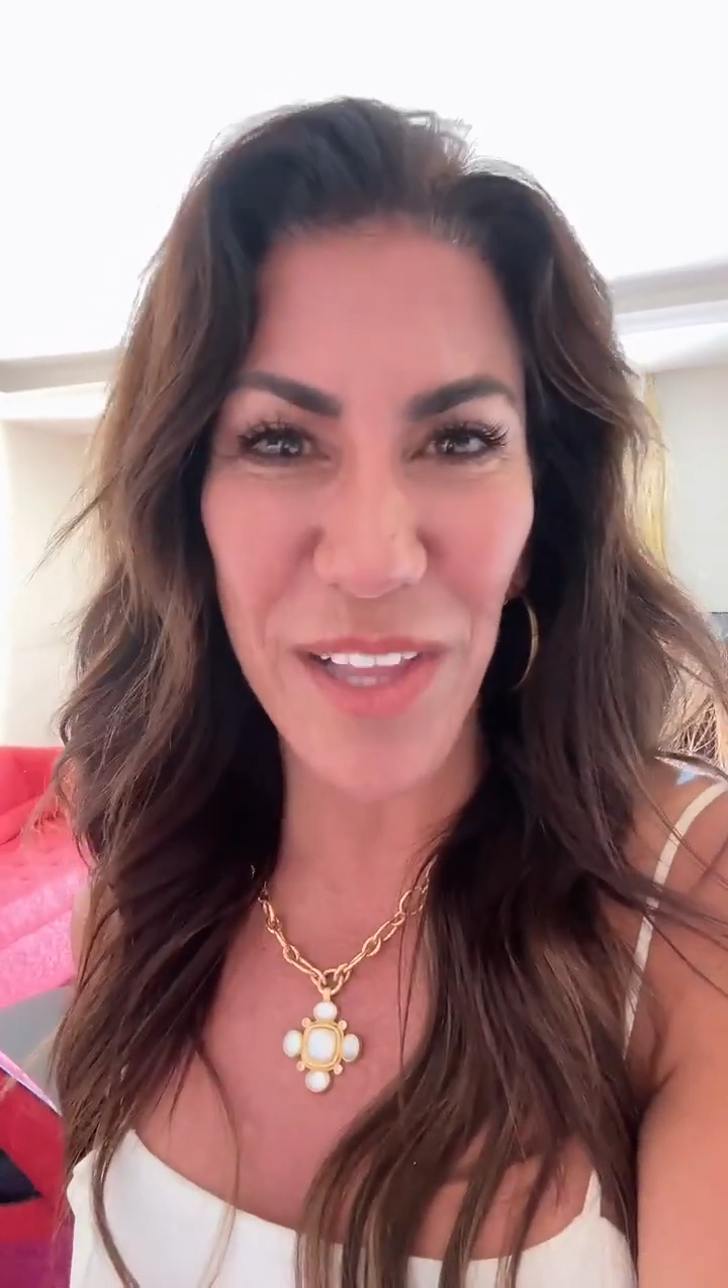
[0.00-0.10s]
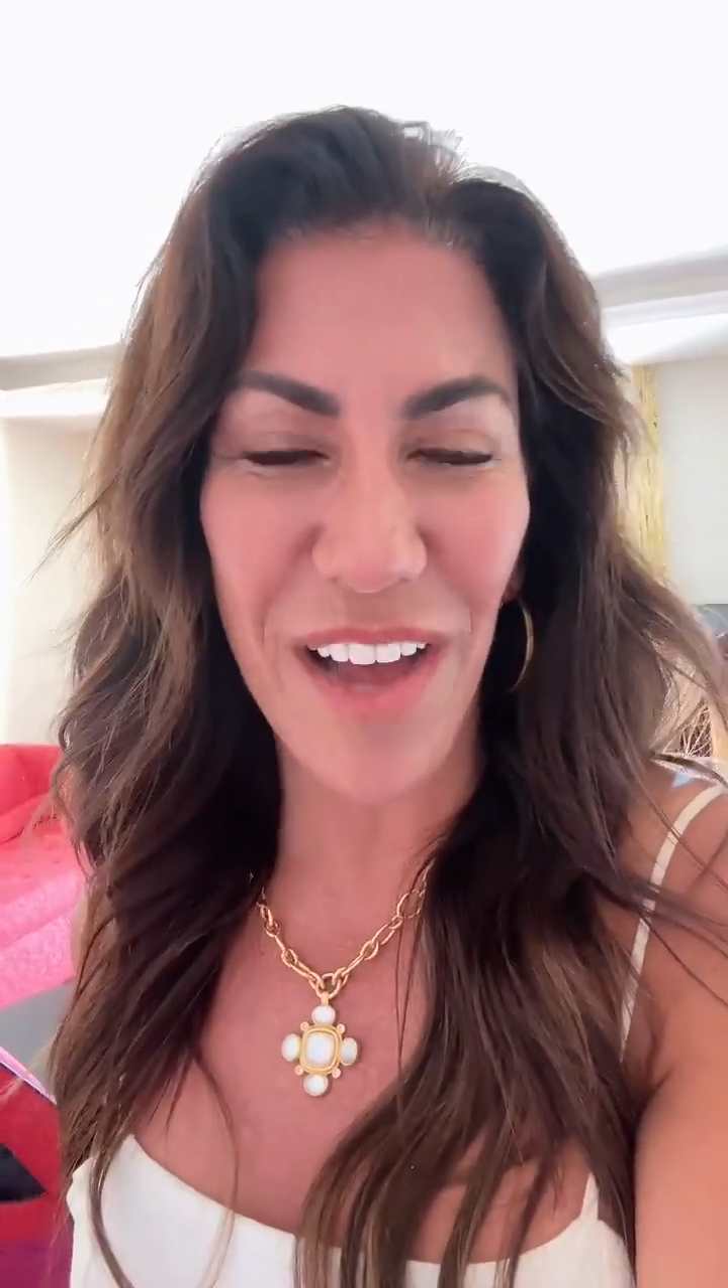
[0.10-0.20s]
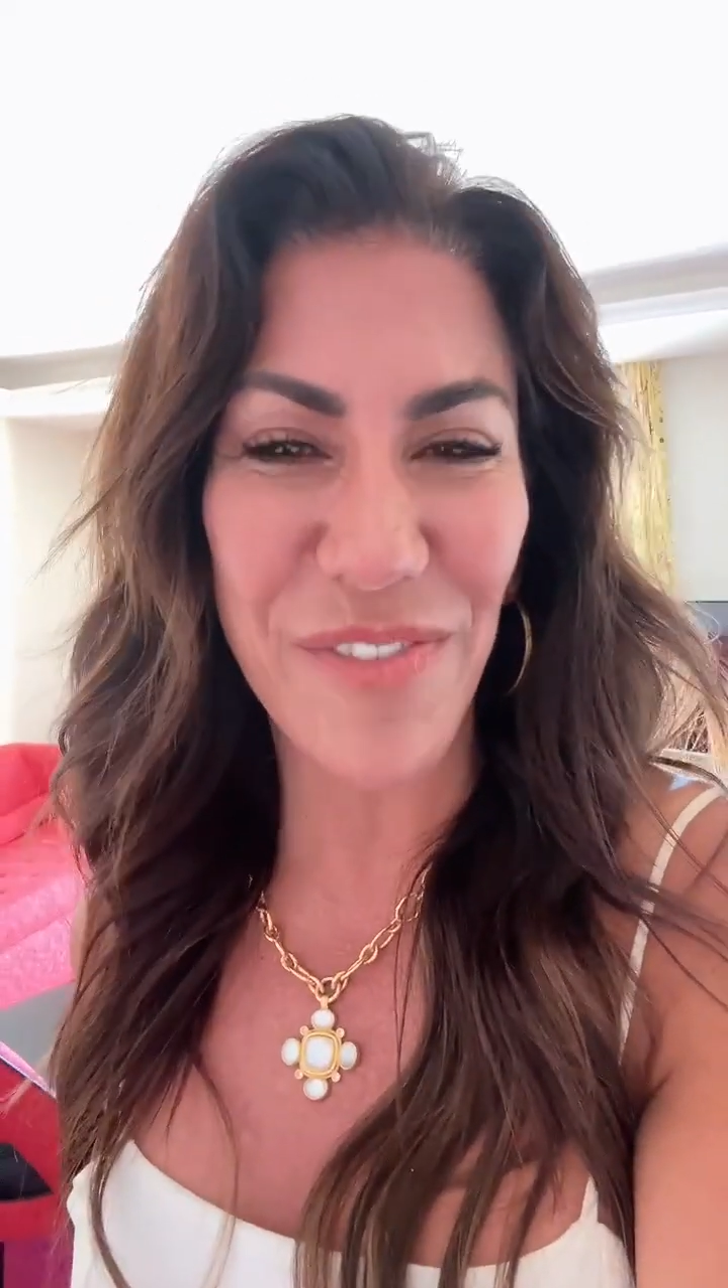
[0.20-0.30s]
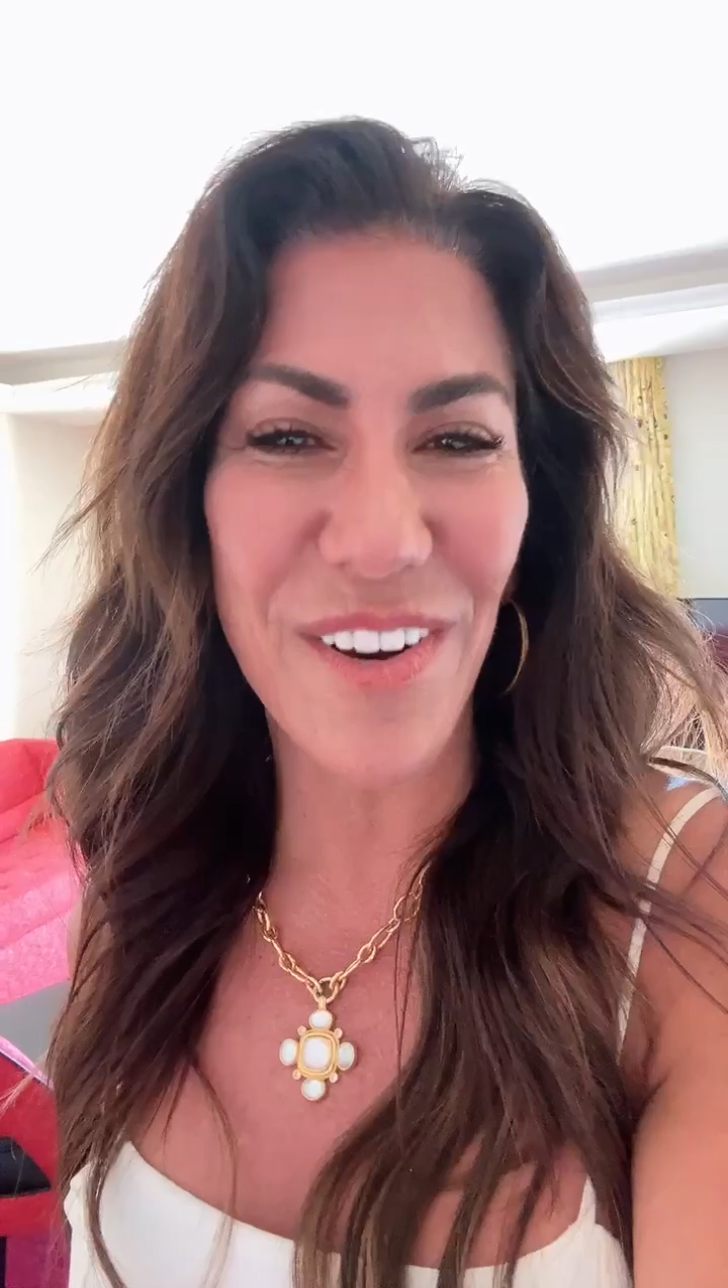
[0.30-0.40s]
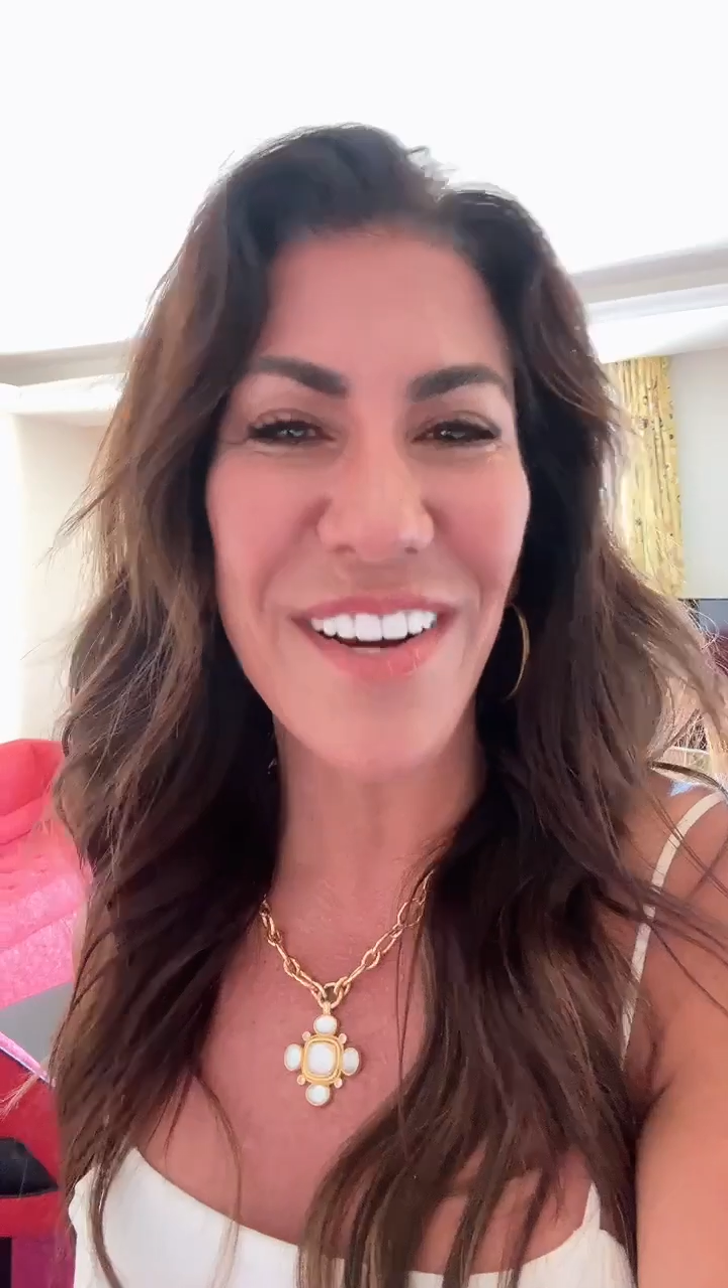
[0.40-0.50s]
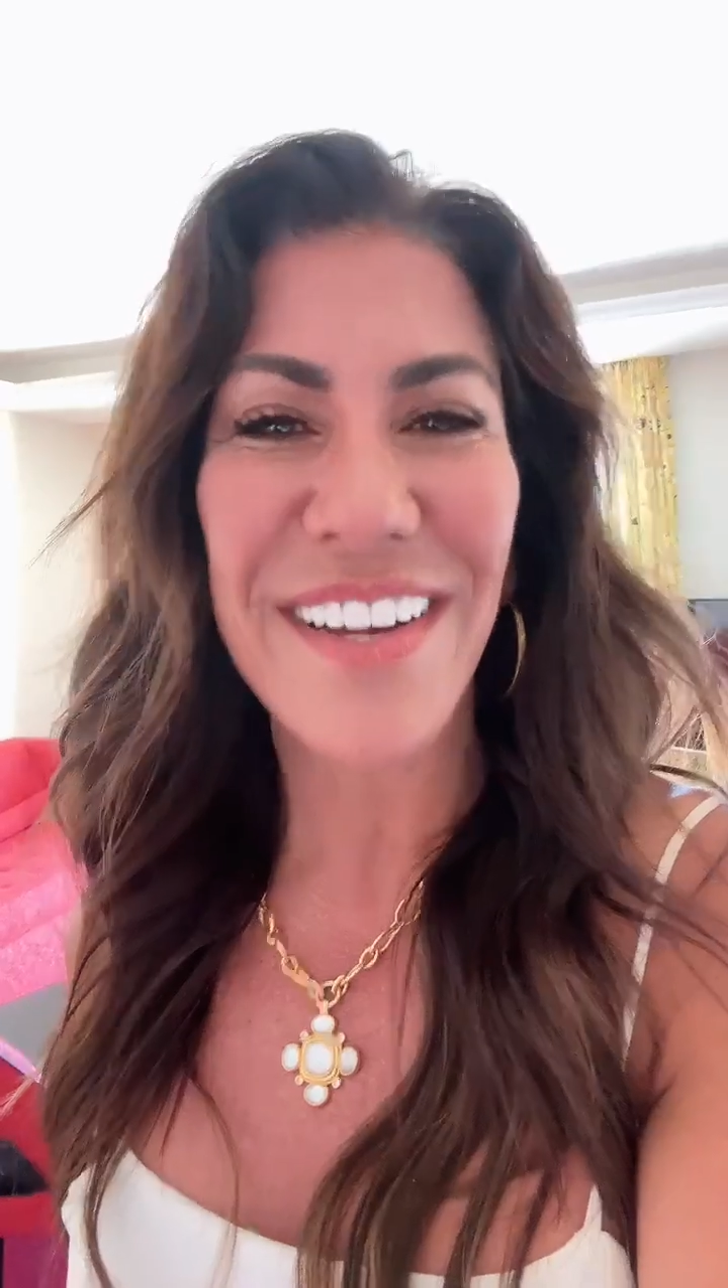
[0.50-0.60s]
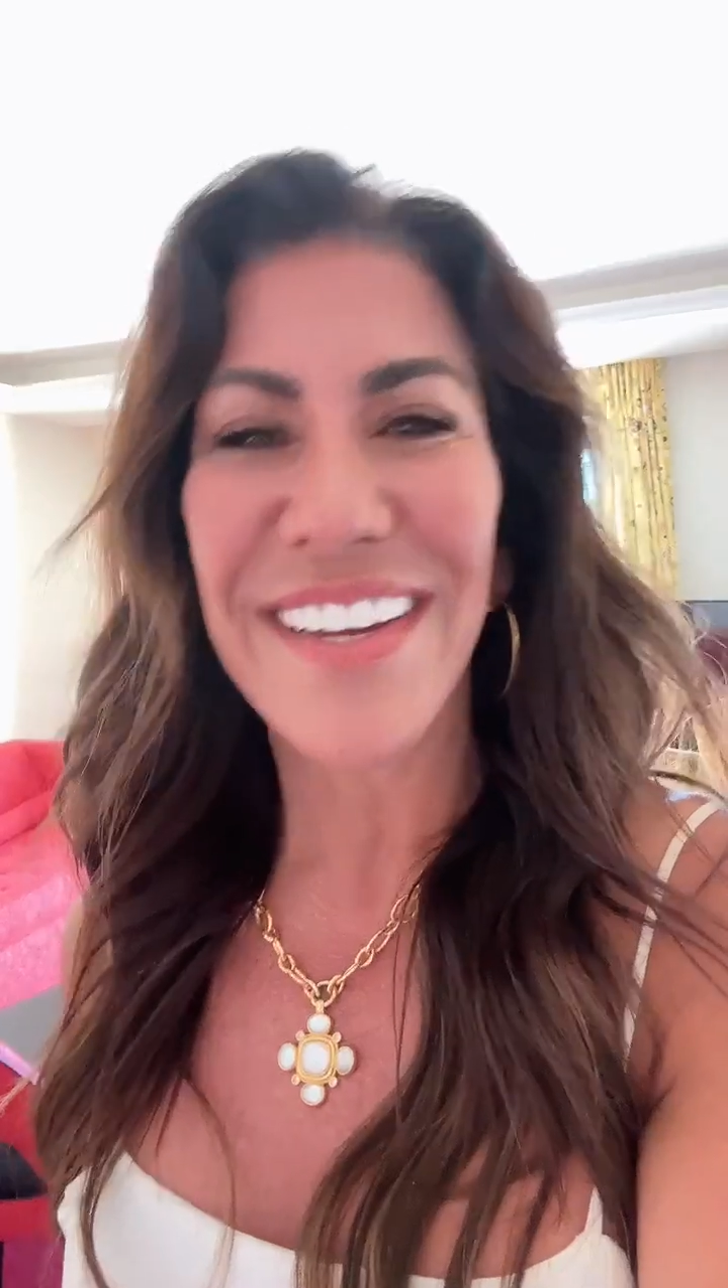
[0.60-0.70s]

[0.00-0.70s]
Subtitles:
Offer